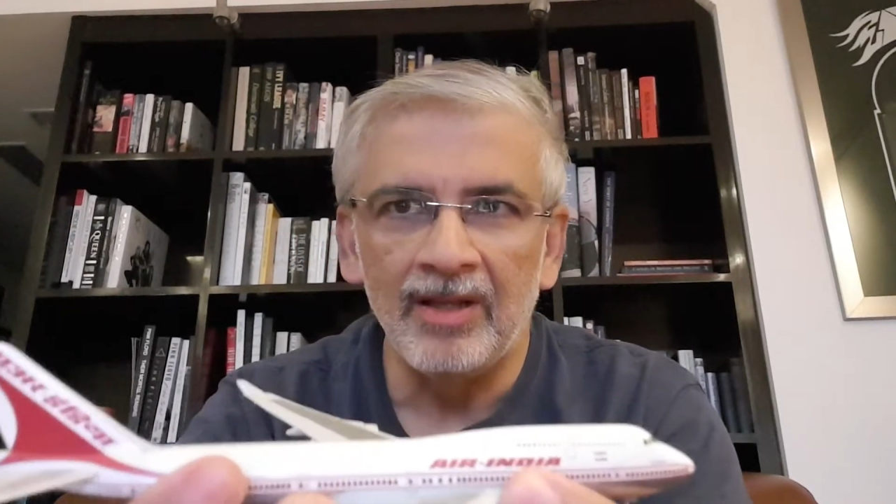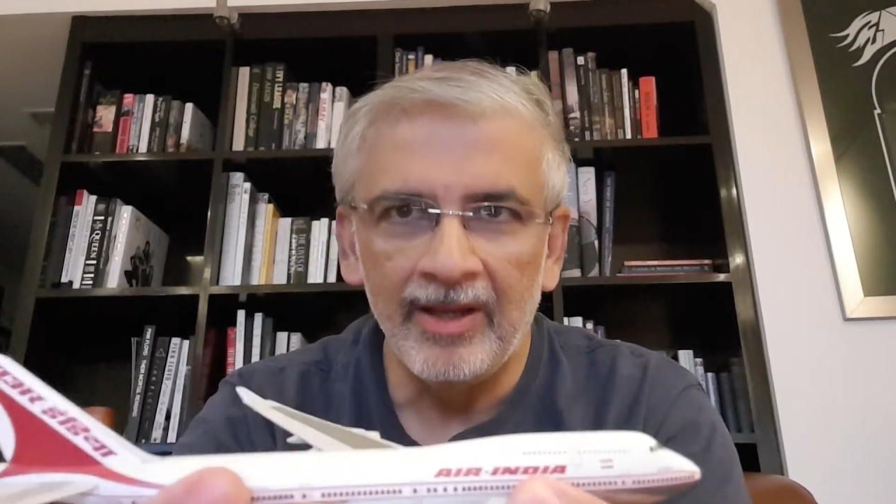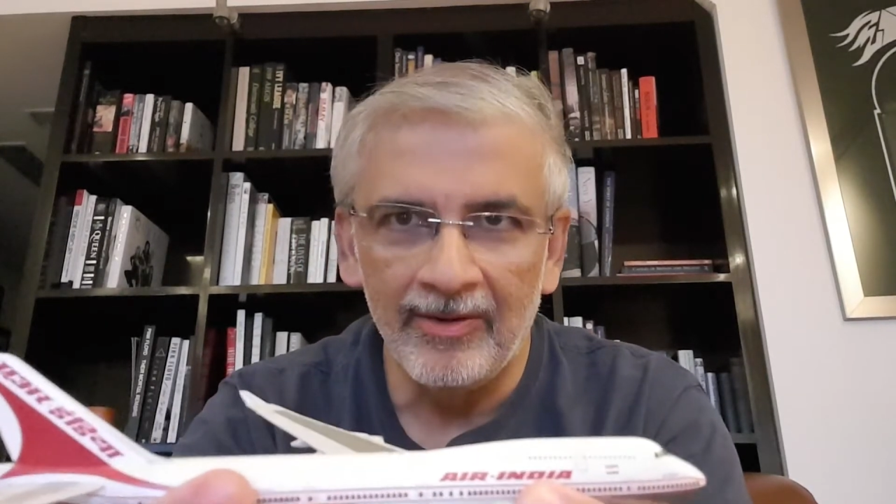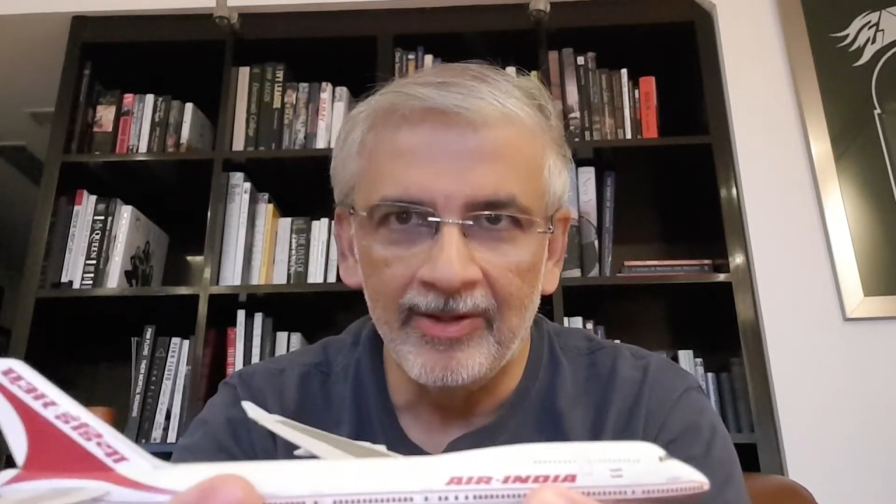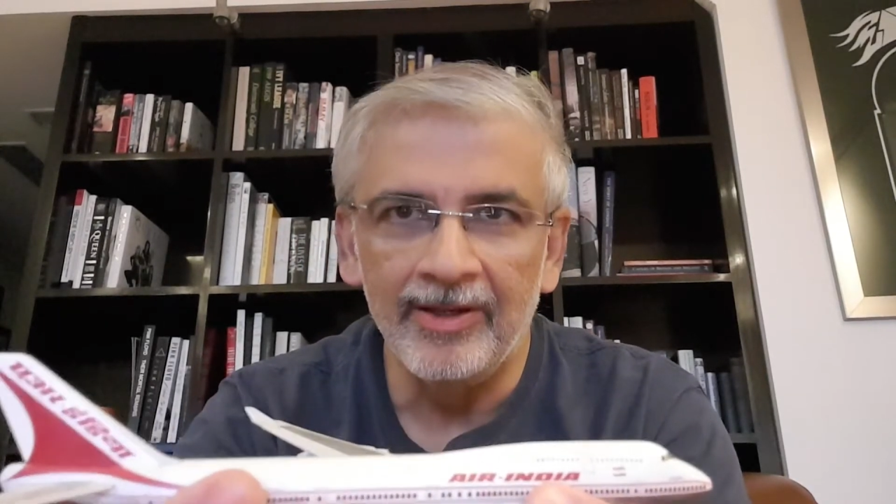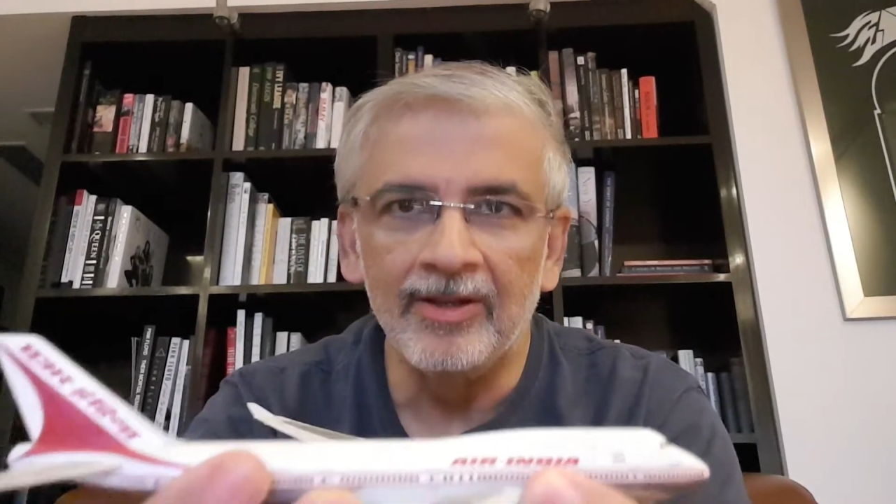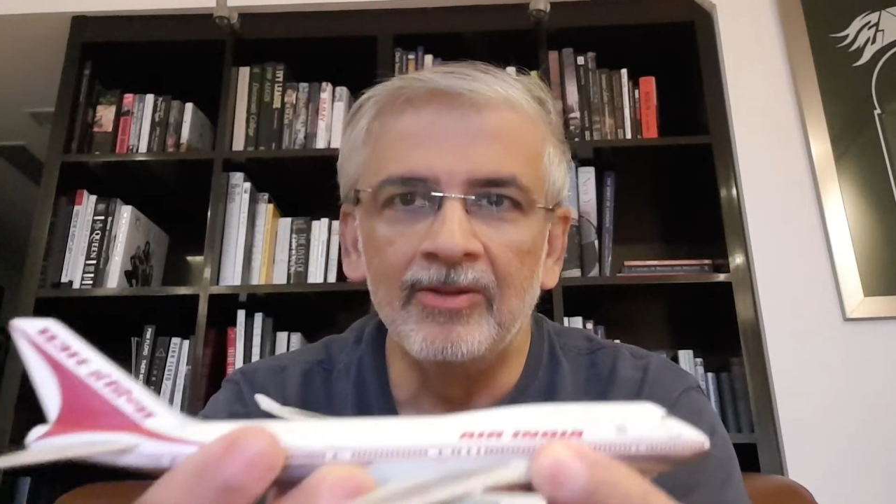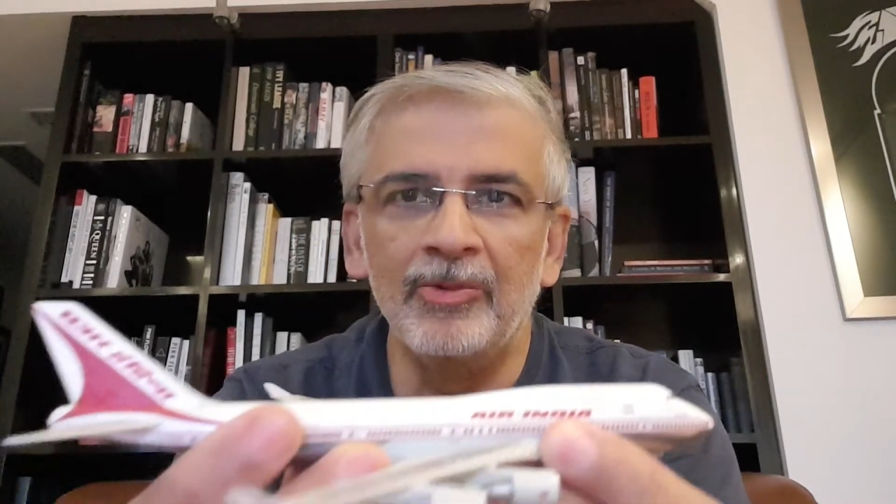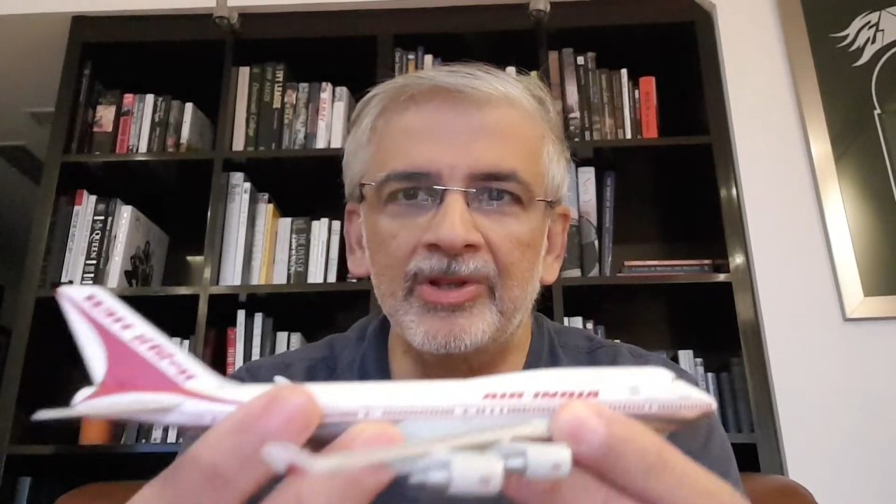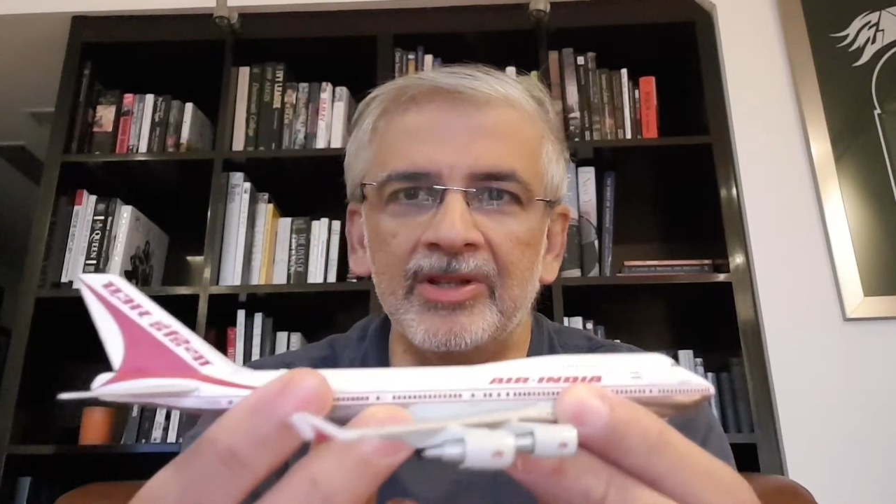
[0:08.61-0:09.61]
Air India,
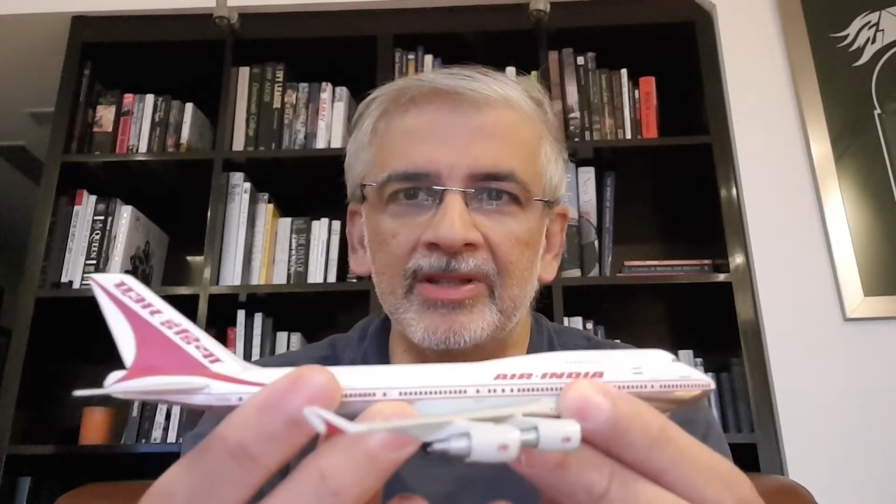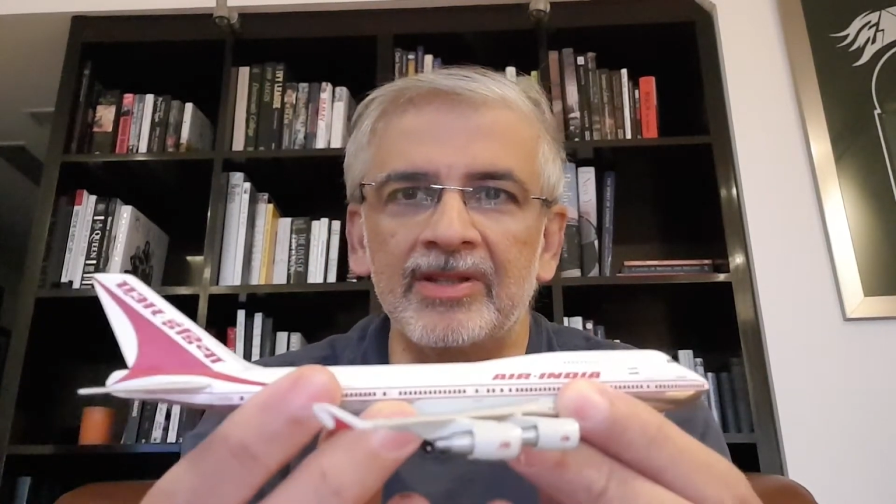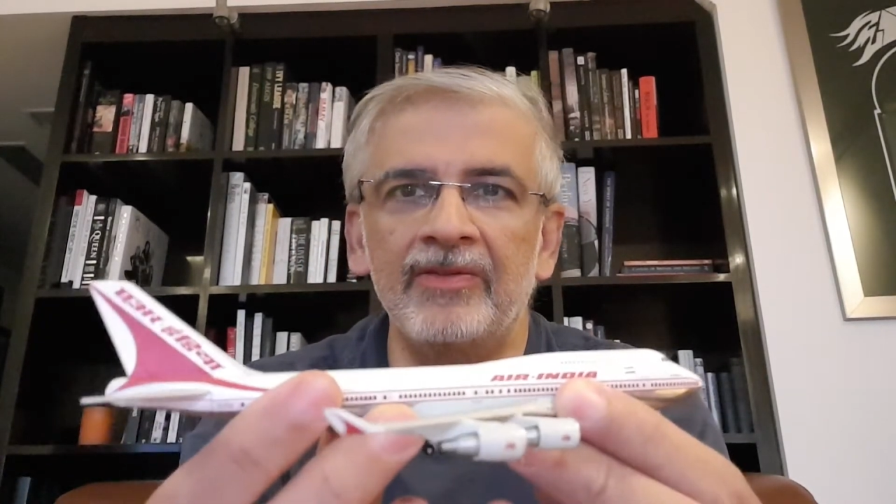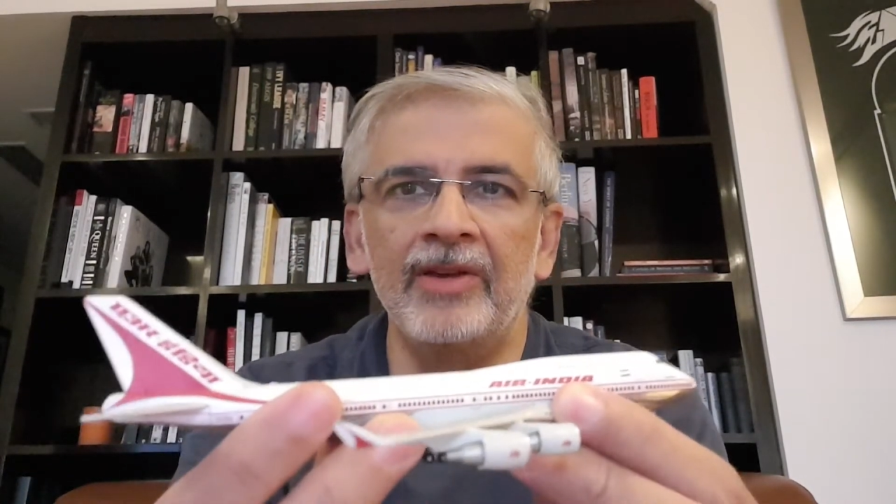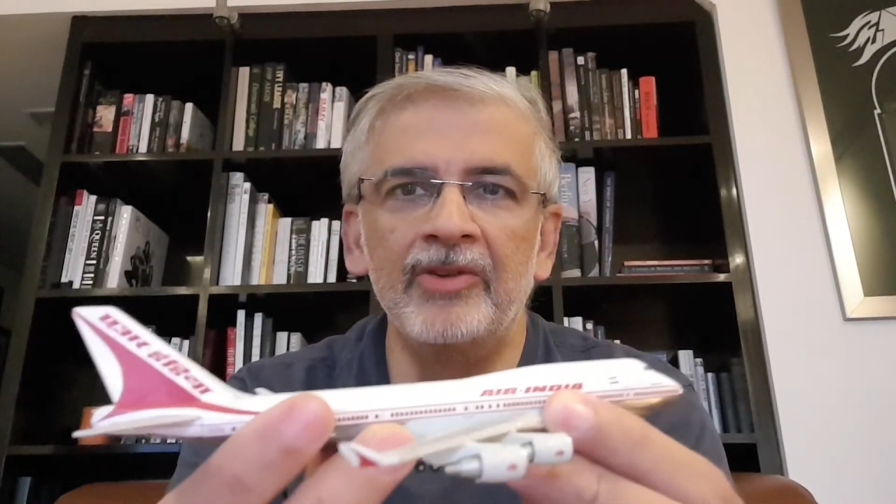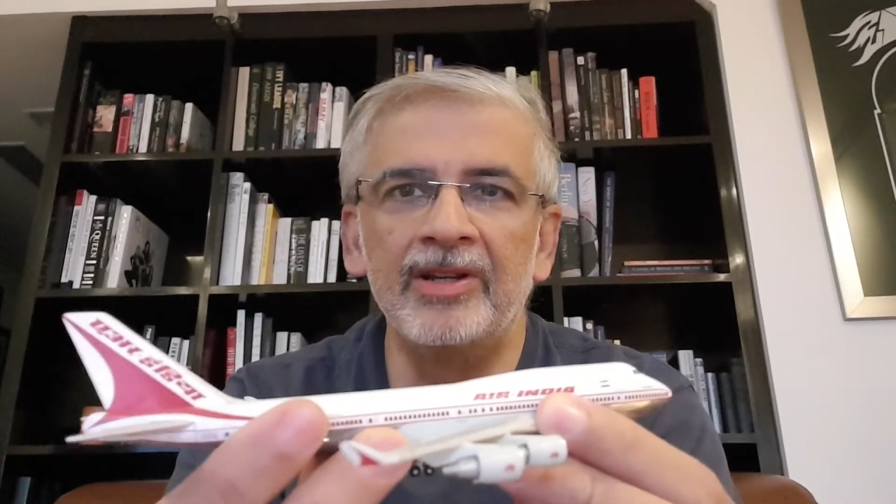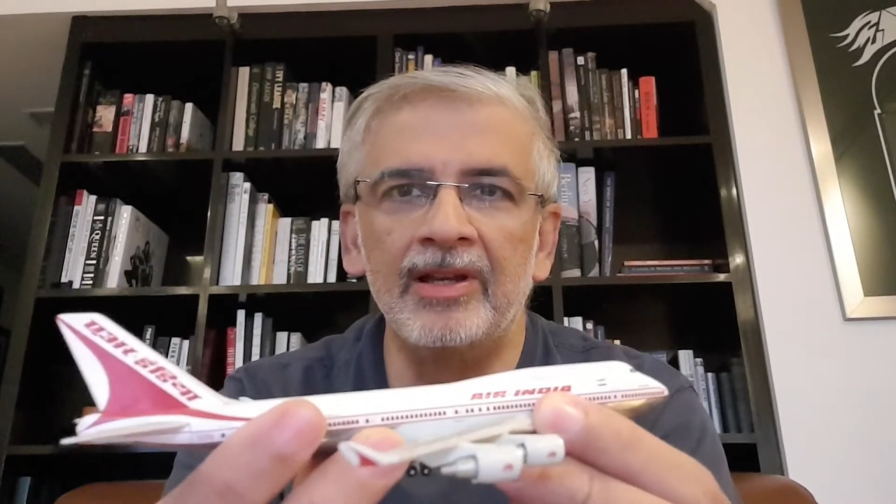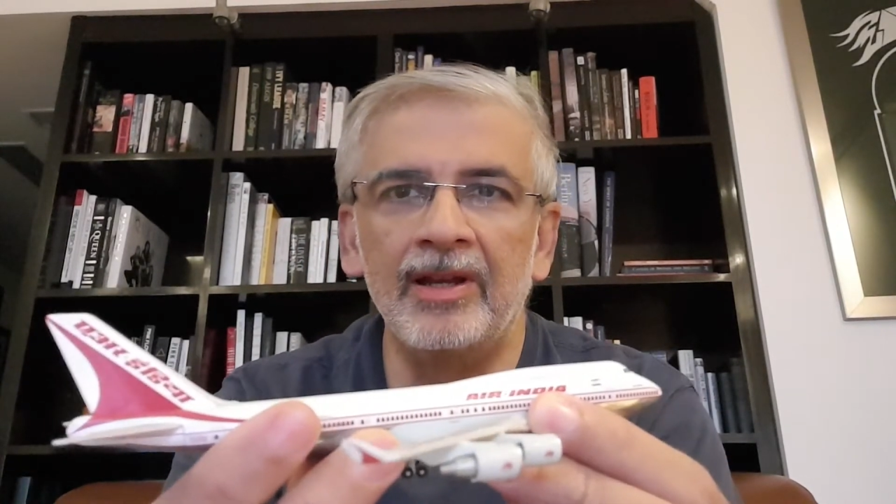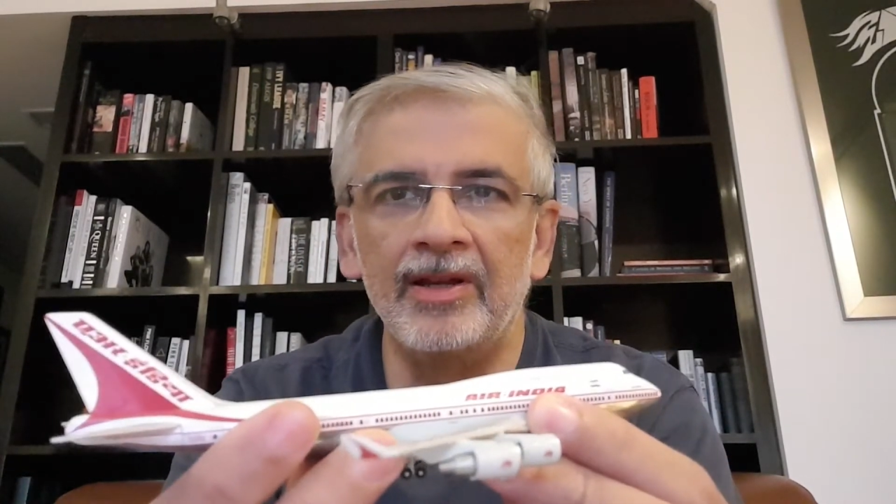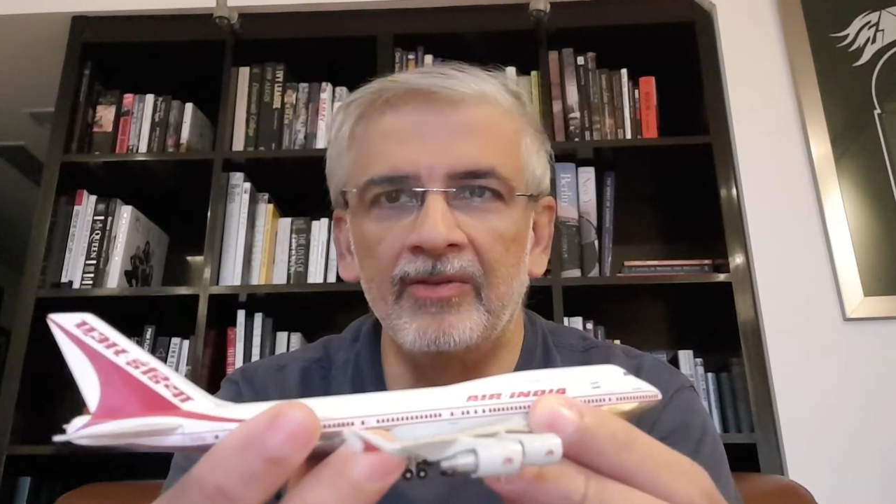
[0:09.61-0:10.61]
which is the favorite
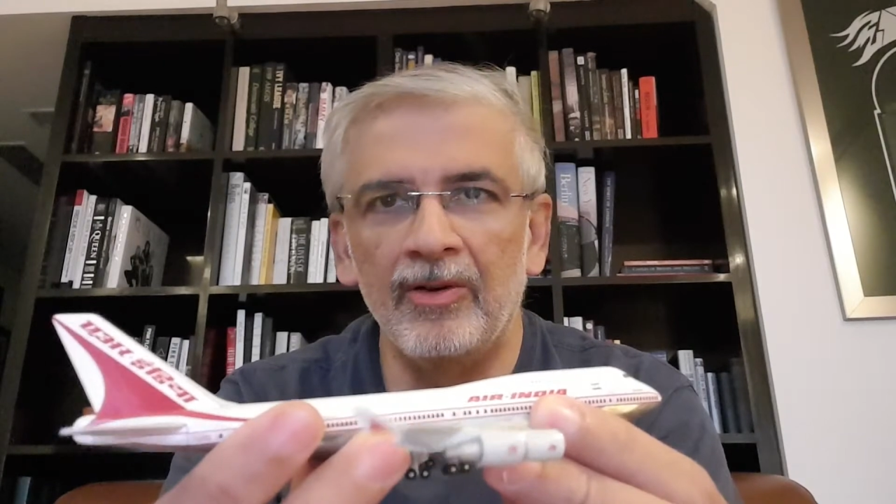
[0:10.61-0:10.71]
airline